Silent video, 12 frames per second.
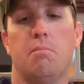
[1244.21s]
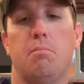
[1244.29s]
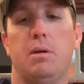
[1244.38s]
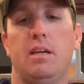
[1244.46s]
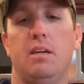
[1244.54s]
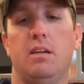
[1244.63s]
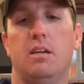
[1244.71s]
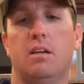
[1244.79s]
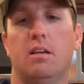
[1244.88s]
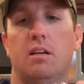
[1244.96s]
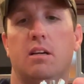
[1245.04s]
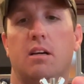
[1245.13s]
be
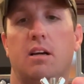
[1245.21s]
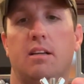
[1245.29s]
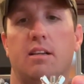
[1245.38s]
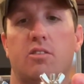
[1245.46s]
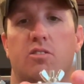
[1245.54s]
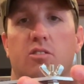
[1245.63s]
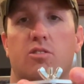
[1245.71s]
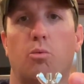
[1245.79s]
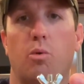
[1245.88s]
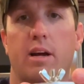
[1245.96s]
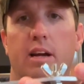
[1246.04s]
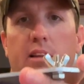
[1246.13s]
a distance
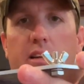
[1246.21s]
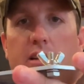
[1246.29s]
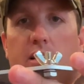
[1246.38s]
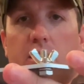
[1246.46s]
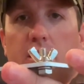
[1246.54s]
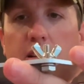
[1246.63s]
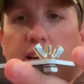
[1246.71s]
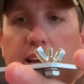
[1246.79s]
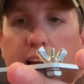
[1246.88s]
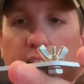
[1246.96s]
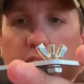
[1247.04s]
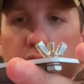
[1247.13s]
away that
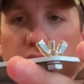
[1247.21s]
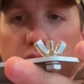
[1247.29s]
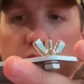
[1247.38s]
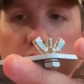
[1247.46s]
Cal is